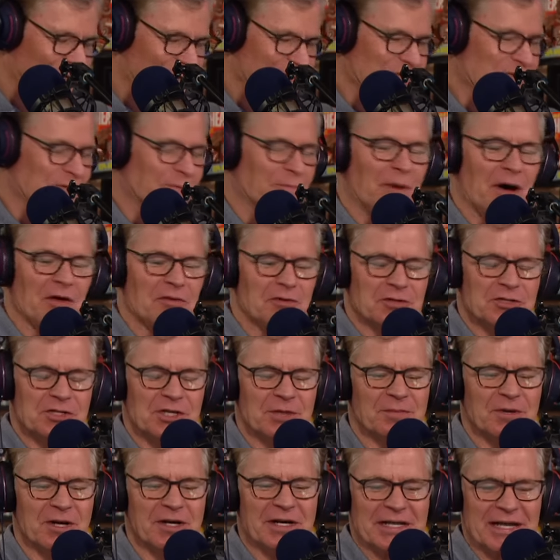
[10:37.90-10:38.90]
Is the
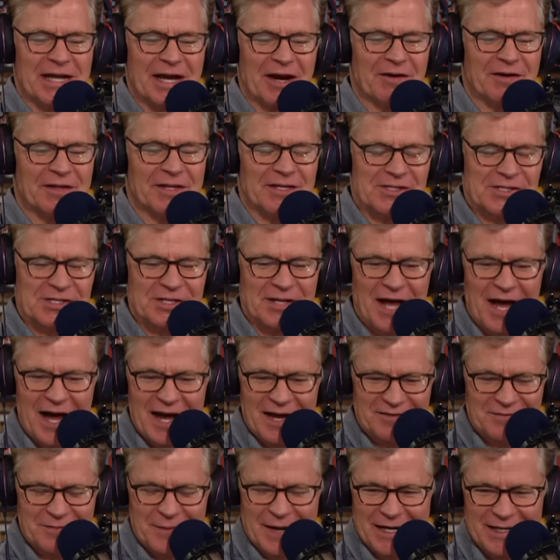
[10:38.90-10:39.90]
mothership going to carry this
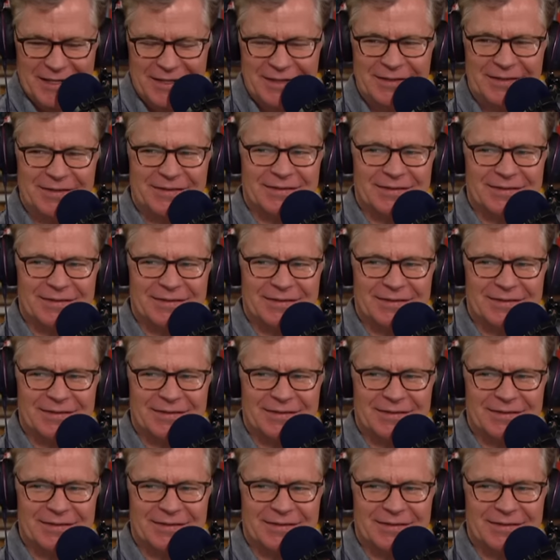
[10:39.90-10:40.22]
live, Mike?